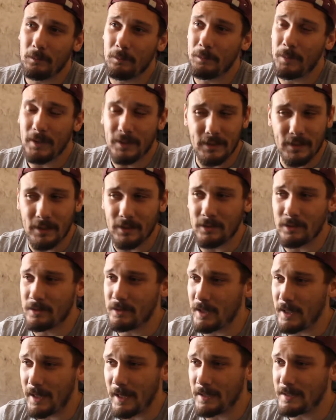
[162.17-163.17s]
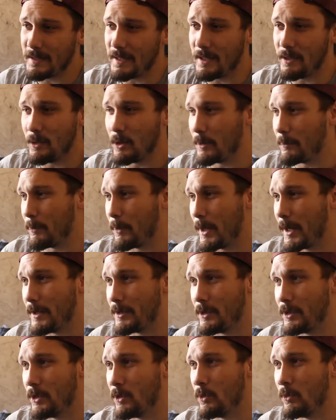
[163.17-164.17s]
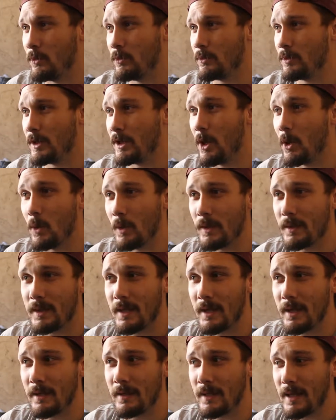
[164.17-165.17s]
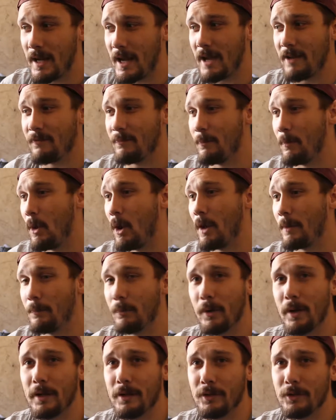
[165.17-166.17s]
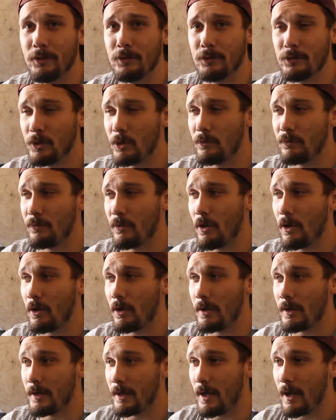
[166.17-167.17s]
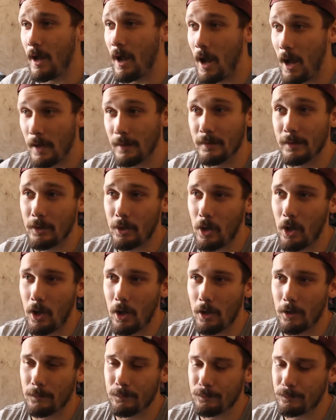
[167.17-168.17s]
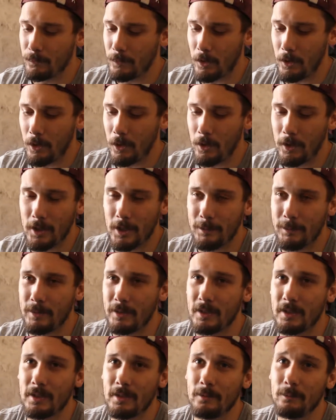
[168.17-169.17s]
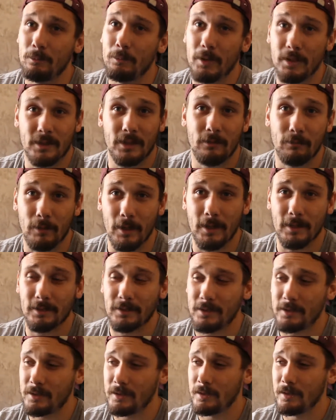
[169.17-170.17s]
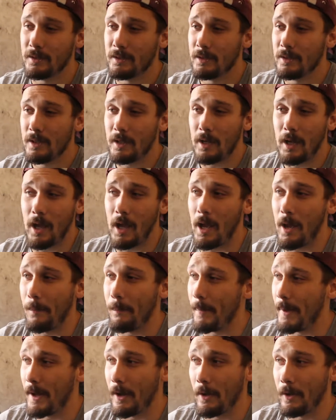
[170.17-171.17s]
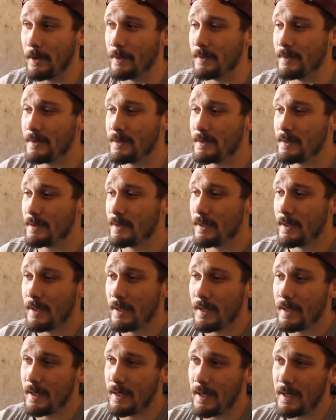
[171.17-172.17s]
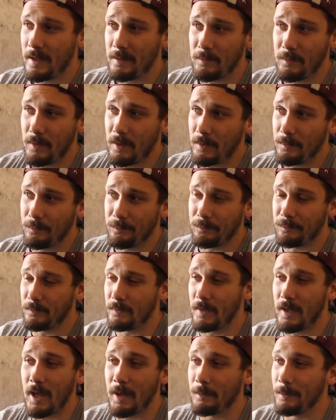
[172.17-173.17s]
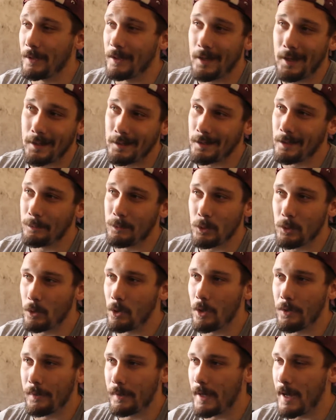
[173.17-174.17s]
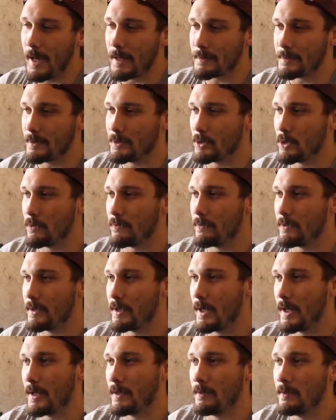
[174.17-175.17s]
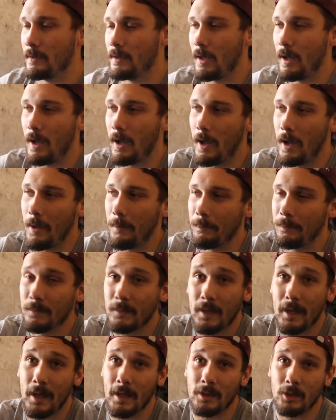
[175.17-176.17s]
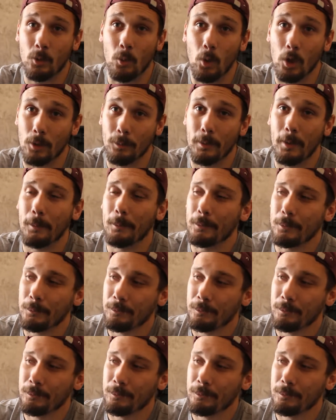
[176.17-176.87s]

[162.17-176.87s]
Pistons, like I said, look brand new. The only thing that I've bought brand new so far on the car are going to be piston rings, bearings. I'm going to end up doing all the gaskets over again, and a water pump.